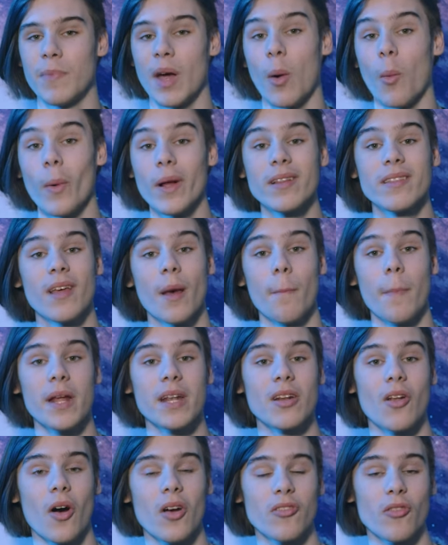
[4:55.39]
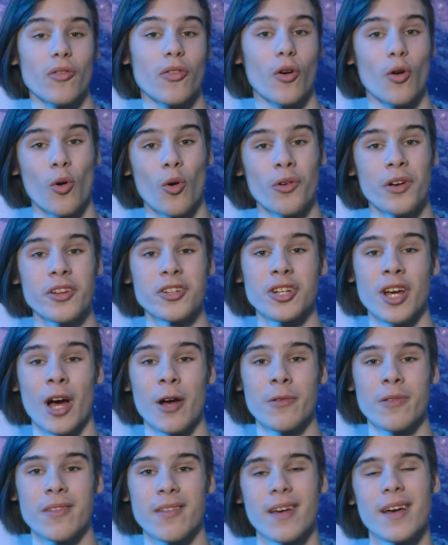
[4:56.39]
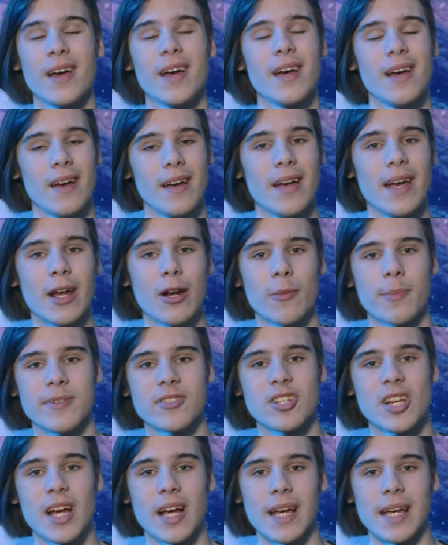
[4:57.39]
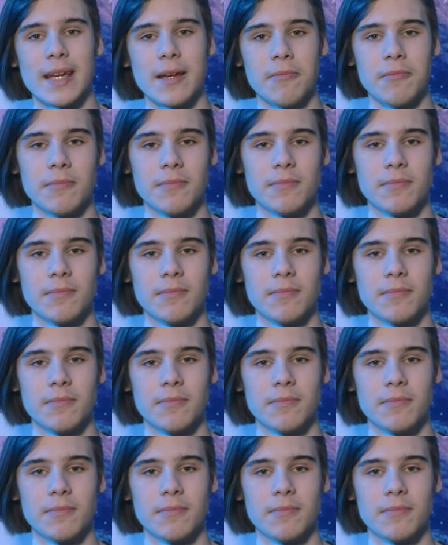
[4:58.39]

A winter midnight on the Cornish coast? It'll be chilly.